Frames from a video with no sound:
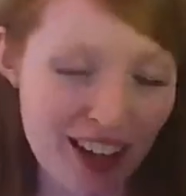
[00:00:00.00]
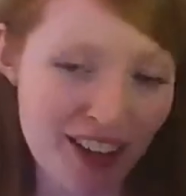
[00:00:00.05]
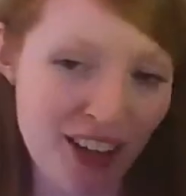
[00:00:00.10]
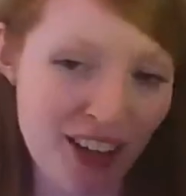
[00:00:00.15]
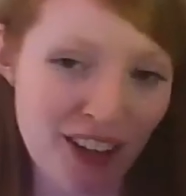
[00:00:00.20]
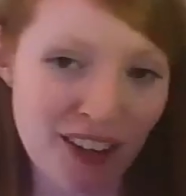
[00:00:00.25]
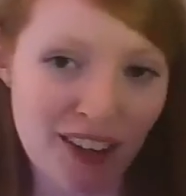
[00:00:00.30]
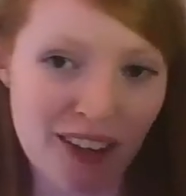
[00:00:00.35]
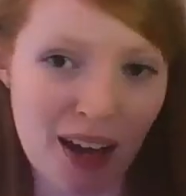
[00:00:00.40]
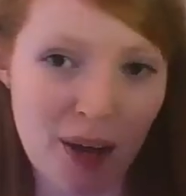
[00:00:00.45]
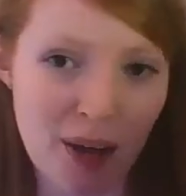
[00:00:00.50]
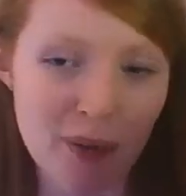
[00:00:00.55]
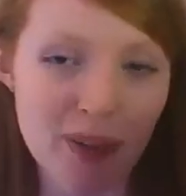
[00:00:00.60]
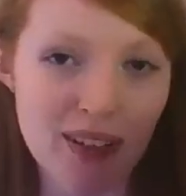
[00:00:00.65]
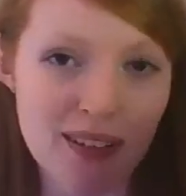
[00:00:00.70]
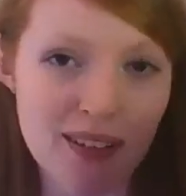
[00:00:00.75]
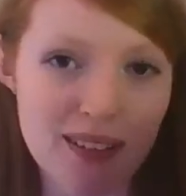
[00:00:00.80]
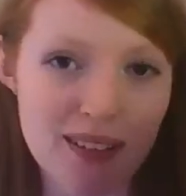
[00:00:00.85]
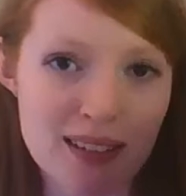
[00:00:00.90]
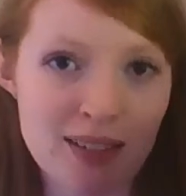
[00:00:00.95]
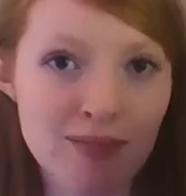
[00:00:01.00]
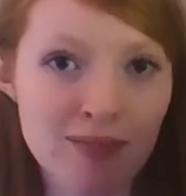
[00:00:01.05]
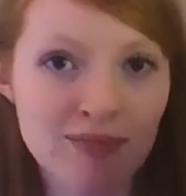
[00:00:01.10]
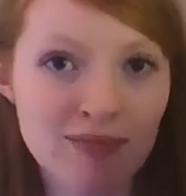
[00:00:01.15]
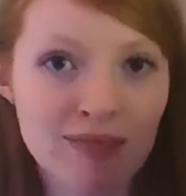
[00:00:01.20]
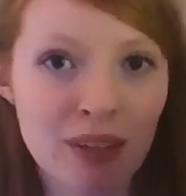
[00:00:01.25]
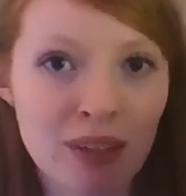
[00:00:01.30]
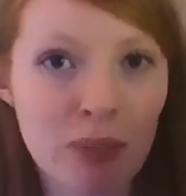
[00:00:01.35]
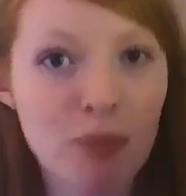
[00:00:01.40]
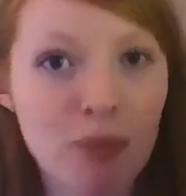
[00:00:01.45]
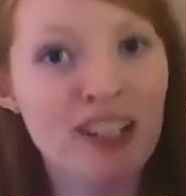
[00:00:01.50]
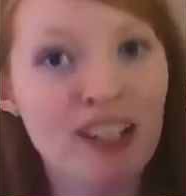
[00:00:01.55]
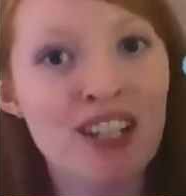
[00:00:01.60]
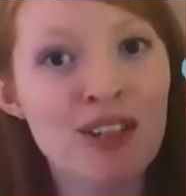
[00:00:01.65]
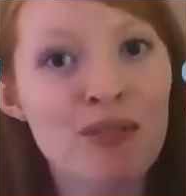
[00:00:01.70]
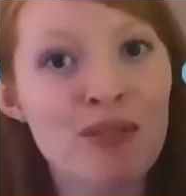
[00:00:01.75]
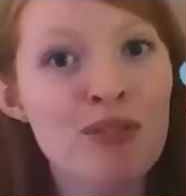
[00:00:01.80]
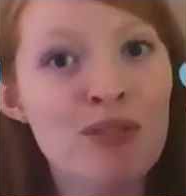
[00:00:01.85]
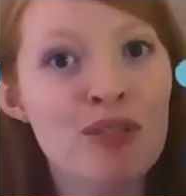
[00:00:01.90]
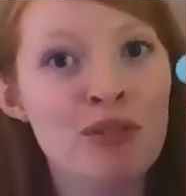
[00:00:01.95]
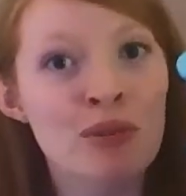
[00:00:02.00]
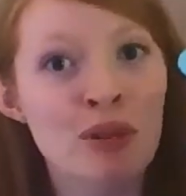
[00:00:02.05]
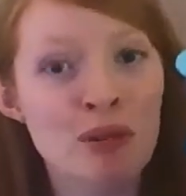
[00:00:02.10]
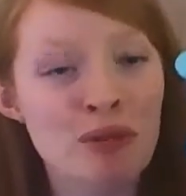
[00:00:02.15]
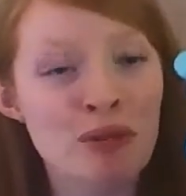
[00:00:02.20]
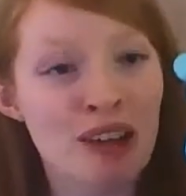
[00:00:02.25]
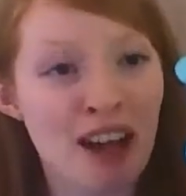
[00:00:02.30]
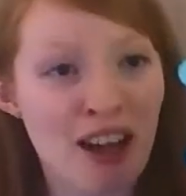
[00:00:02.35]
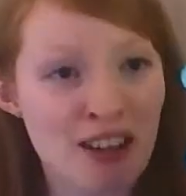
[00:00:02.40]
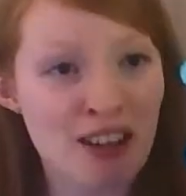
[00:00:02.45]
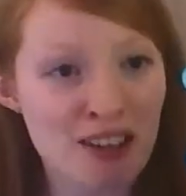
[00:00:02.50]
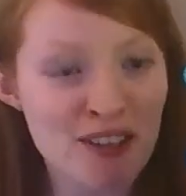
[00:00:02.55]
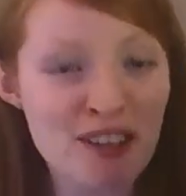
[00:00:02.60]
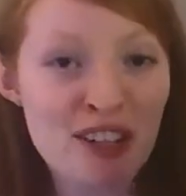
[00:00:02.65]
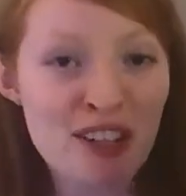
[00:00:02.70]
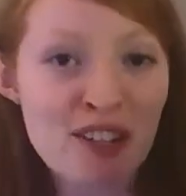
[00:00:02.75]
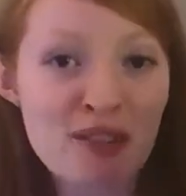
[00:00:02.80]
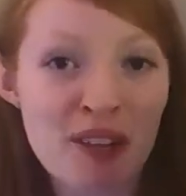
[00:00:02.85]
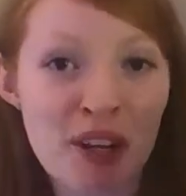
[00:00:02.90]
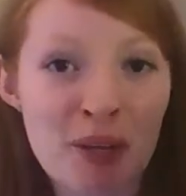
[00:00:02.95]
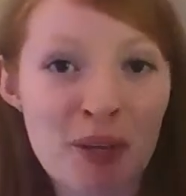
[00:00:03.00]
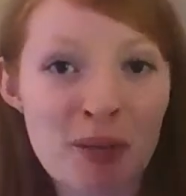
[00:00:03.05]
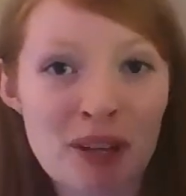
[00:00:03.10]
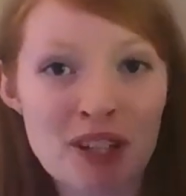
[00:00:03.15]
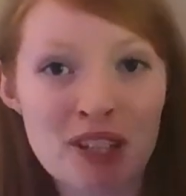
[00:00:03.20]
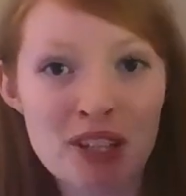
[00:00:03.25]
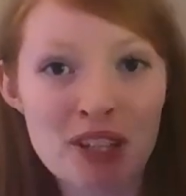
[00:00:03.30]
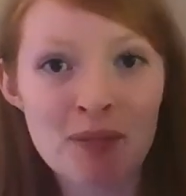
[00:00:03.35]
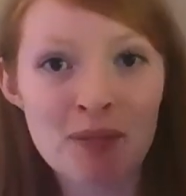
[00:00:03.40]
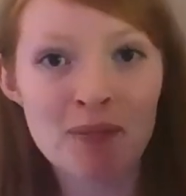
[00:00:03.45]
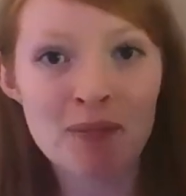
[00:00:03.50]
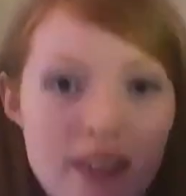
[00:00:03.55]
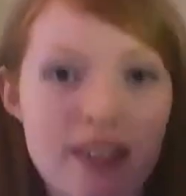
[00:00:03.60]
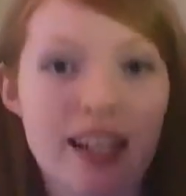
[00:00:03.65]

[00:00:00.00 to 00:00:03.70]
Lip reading: I thought that that was a pretty cute story behind this Vinylmation.